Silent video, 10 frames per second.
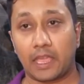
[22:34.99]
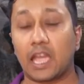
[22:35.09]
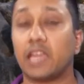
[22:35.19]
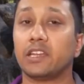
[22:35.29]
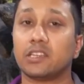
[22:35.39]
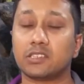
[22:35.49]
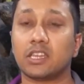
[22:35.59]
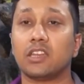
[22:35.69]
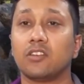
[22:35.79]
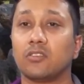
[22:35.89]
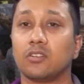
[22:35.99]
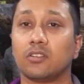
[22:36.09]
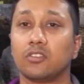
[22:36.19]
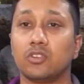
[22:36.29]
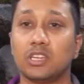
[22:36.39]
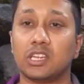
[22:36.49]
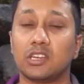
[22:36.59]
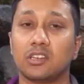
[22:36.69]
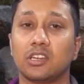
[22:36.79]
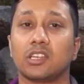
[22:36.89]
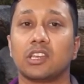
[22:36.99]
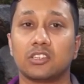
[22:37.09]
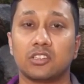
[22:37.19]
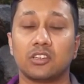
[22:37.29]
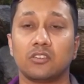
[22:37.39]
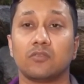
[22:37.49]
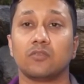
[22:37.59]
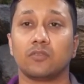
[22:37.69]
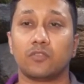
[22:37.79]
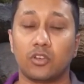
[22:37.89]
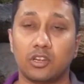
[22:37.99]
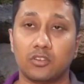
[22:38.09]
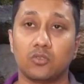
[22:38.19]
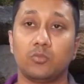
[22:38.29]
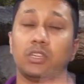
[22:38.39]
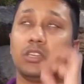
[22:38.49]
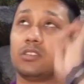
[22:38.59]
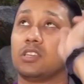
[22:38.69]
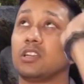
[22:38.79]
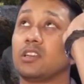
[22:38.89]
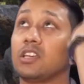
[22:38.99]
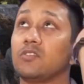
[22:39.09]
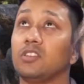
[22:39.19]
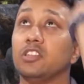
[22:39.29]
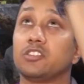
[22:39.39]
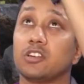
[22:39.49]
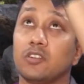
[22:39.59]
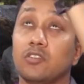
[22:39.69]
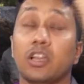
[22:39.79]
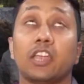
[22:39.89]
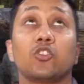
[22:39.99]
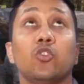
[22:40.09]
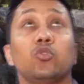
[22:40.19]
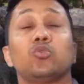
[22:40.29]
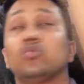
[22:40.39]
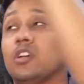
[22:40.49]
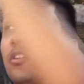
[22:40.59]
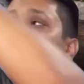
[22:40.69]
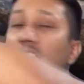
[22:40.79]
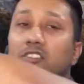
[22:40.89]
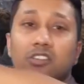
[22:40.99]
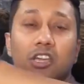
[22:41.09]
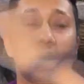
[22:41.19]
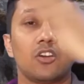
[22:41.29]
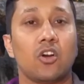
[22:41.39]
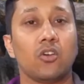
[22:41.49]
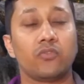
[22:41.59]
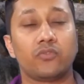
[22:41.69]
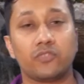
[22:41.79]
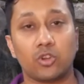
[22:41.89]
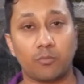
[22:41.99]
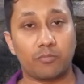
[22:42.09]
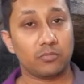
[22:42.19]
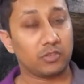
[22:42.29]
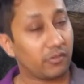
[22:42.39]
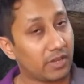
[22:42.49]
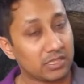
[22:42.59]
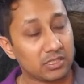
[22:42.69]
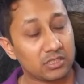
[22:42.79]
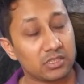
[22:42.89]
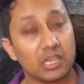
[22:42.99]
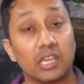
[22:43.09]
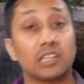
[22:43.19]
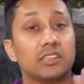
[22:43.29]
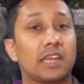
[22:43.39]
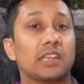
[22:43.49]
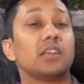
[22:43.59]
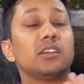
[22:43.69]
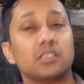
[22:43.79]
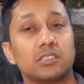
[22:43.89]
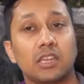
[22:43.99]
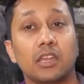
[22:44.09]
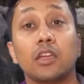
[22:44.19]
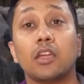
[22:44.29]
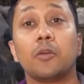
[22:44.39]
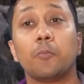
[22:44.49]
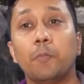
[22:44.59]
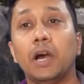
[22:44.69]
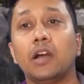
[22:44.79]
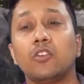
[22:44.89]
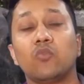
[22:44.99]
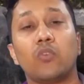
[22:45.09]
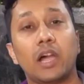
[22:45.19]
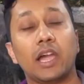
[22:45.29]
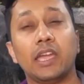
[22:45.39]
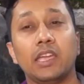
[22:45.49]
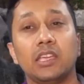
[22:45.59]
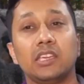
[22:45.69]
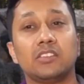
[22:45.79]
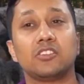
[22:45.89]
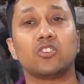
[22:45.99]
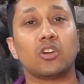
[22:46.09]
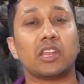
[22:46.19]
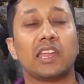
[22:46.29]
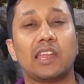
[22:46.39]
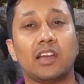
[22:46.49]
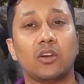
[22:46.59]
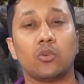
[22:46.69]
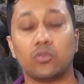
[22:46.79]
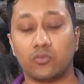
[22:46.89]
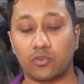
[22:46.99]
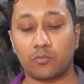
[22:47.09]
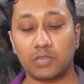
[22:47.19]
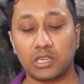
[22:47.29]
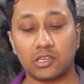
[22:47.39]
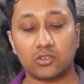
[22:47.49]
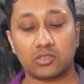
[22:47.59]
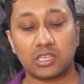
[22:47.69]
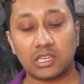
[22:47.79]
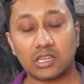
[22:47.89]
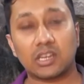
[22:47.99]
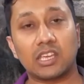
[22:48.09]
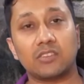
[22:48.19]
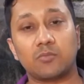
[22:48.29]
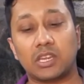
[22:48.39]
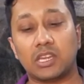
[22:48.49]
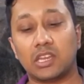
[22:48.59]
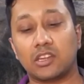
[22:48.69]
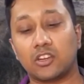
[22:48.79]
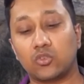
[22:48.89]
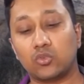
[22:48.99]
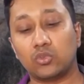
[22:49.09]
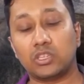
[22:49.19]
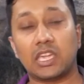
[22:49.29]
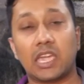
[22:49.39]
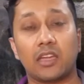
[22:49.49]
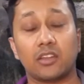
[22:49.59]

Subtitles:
I understand you need an internet connection for it to be synchronized with the server and go to the rest of your devices. That I understand. But why is it not allowed for me to synchronize my data to the